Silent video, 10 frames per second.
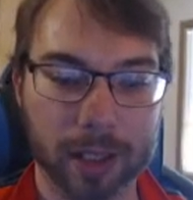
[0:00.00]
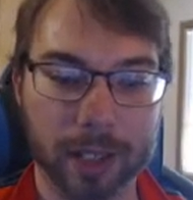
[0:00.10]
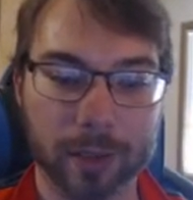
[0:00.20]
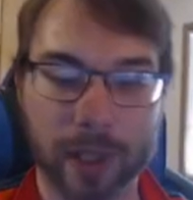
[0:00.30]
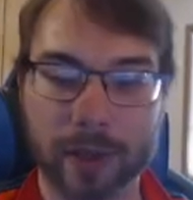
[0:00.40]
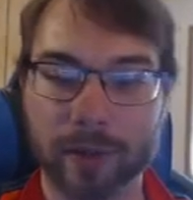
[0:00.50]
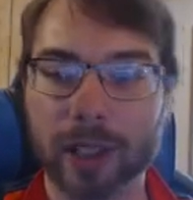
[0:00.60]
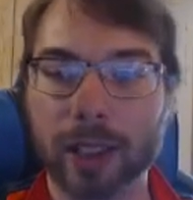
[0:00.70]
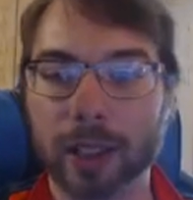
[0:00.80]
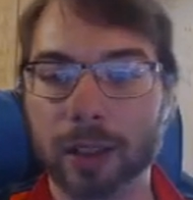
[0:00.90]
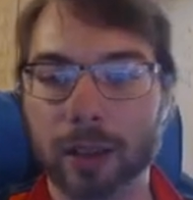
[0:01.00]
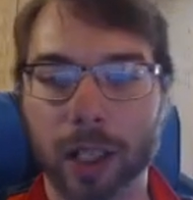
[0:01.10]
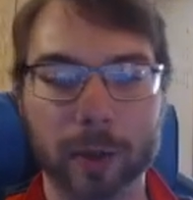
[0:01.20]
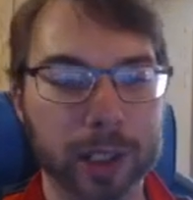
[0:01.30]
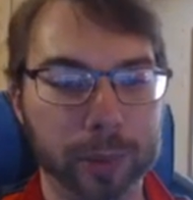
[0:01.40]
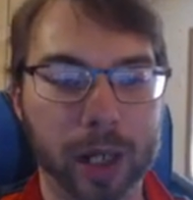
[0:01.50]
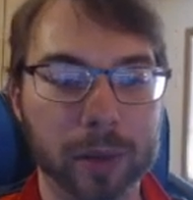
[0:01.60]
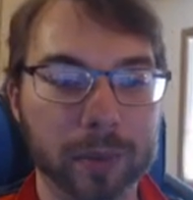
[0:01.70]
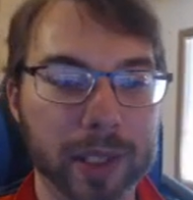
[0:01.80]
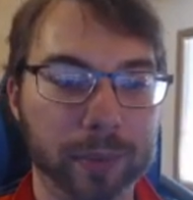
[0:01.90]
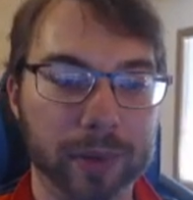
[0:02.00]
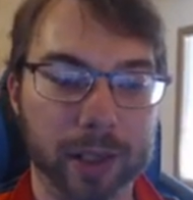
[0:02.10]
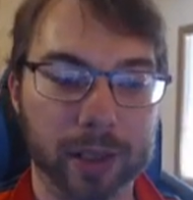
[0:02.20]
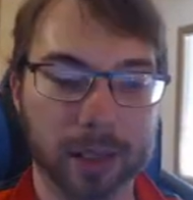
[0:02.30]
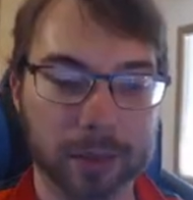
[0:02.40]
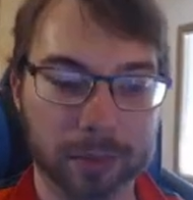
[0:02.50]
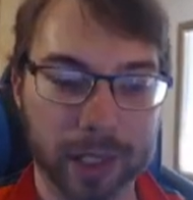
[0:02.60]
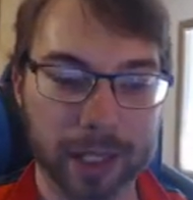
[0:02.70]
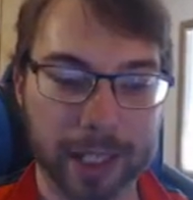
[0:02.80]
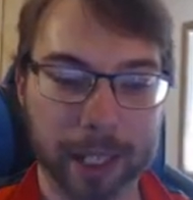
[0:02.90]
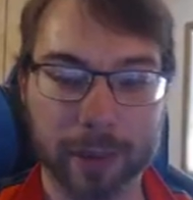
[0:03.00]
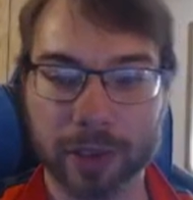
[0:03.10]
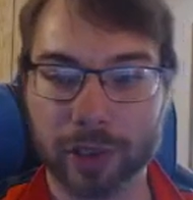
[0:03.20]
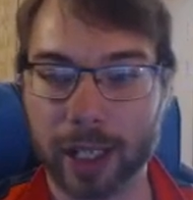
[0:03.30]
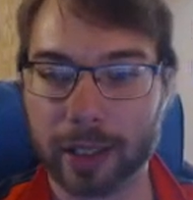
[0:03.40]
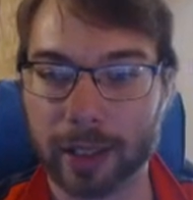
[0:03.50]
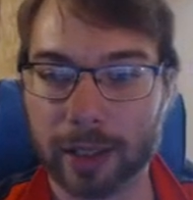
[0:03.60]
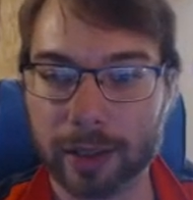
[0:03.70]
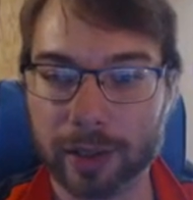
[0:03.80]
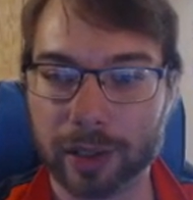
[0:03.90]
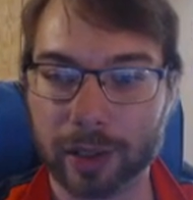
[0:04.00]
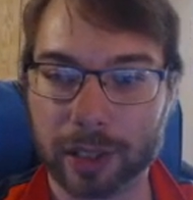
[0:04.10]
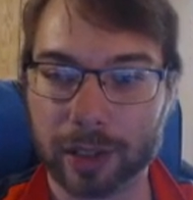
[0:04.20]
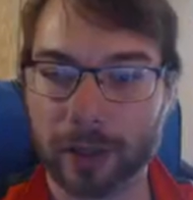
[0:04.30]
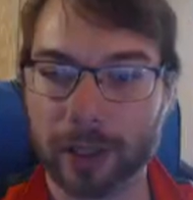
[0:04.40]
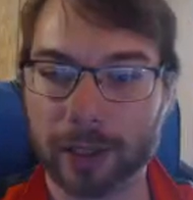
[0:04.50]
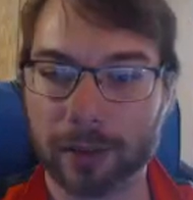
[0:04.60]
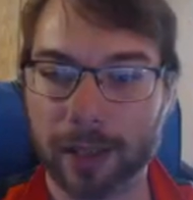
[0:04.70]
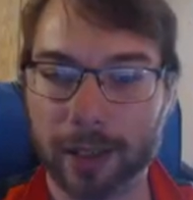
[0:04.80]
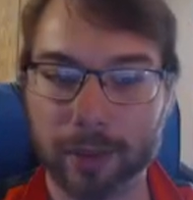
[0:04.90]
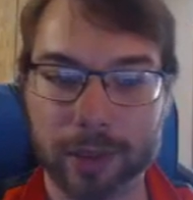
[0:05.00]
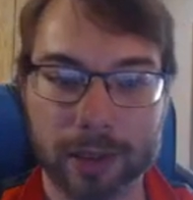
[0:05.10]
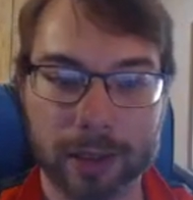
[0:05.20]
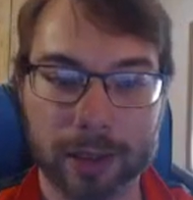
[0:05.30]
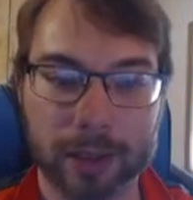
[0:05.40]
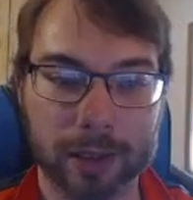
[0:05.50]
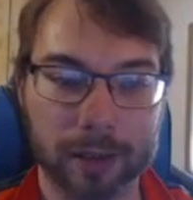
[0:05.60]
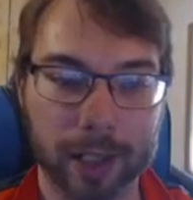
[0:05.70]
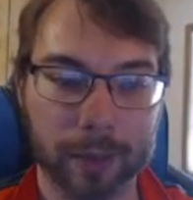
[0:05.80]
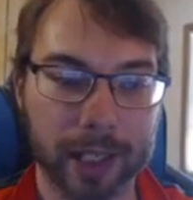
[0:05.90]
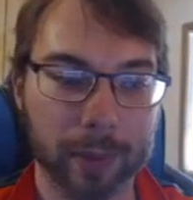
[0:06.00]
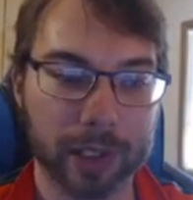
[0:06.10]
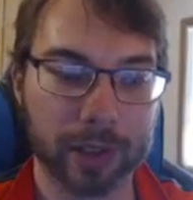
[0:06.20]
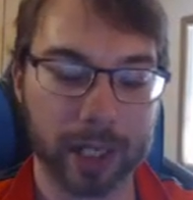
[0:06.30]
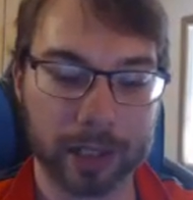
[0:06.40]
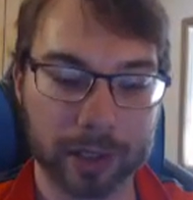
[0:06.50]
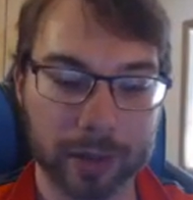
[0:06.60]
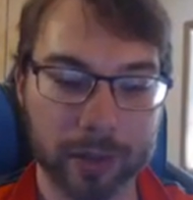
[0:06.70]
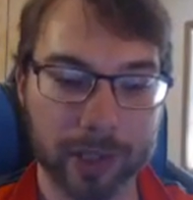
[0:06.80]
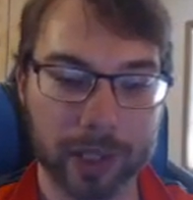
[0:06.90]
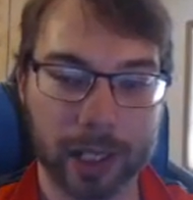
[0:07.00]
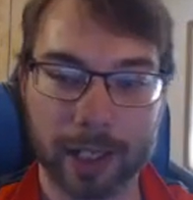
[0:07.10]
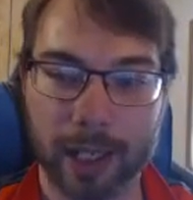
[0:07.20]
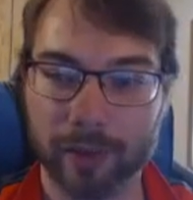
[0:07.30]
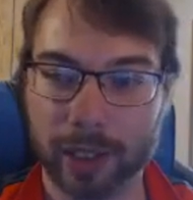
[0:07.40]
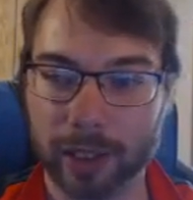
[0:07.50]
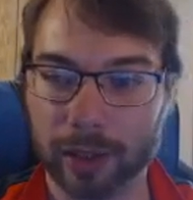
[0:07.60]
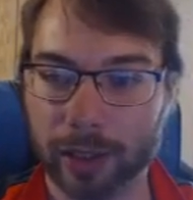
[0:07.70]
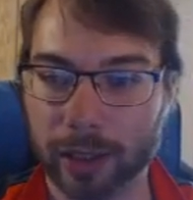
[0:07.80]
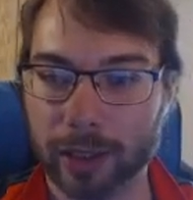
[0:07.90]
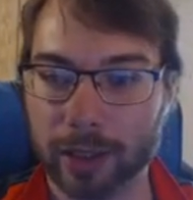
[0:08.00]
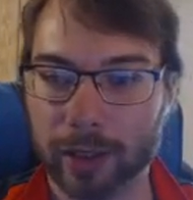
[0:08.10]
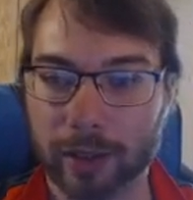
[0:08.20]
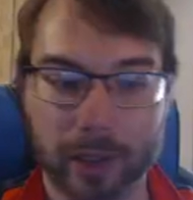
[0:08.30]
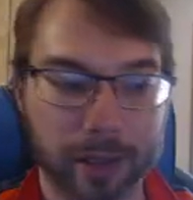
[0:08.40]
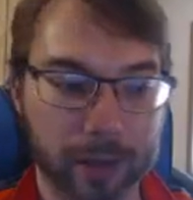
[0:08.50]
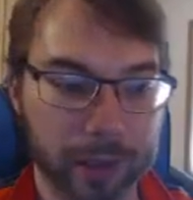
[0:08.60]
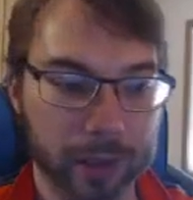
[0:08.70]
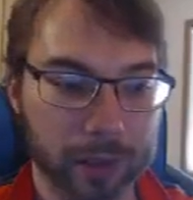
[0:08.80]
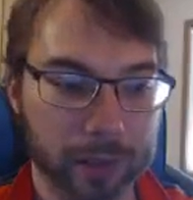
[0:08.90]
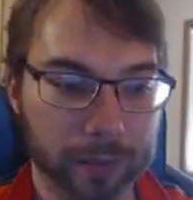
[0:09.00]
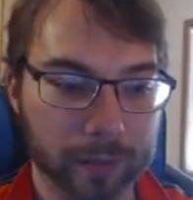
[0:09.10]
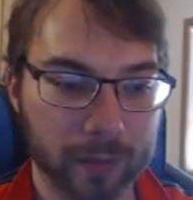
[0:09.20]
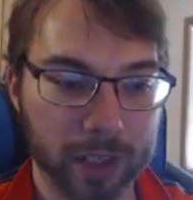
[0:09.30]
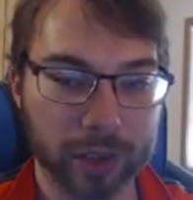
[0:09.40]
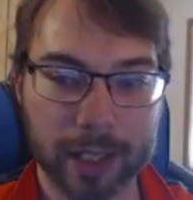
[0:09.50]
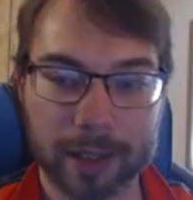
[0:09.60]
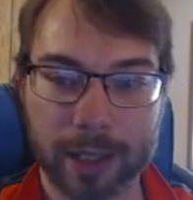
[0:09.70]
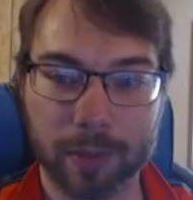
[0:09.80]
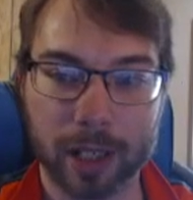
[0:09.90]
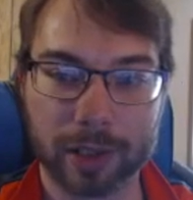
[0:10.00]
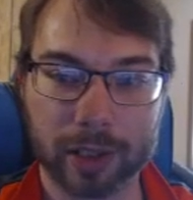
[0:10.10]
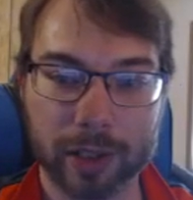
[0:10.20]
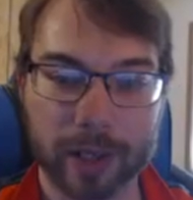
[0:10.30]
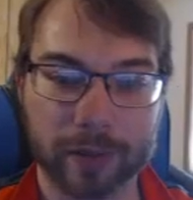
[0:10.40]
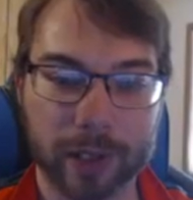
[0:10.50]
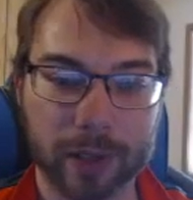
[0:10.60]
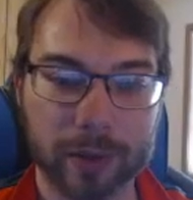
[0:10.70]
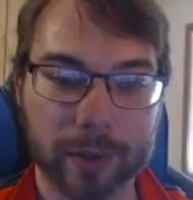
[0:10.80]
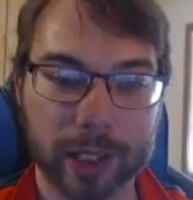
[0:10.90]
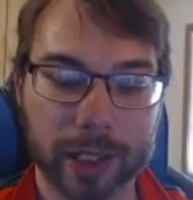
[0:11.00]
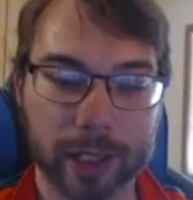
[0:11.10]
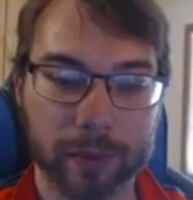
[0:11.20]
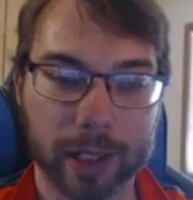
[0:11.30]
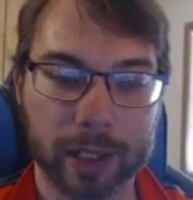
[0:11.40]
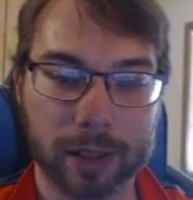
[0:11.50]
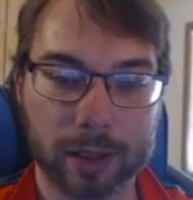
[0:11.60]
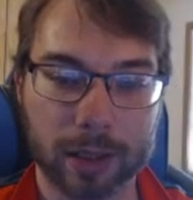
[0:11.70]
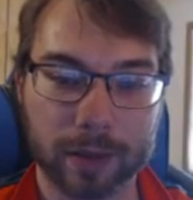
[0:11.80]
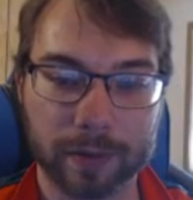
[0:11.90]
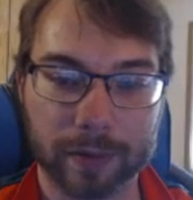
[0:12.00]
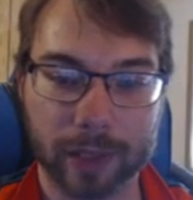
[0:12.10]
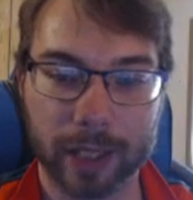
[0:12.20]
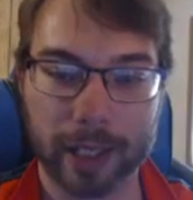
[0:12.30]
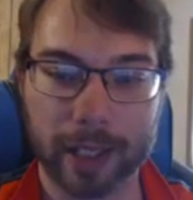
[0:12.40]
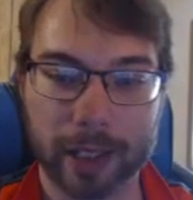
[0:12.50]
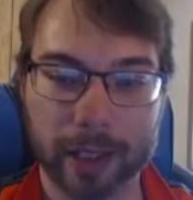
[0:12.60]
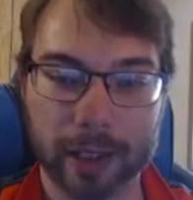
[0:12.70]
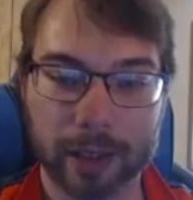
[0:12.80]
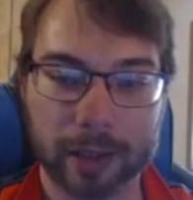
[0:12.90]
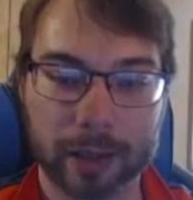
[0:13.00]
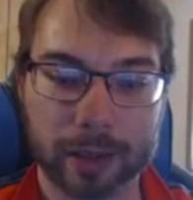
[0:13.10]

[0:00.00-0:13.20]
Kind of whatever. We could probably play an Amulet Dragon then, so let's go ahead and grab an Amulet Dragon too, just to kind of have it in here. You know, dragon type monster. You never know. We can get rid of a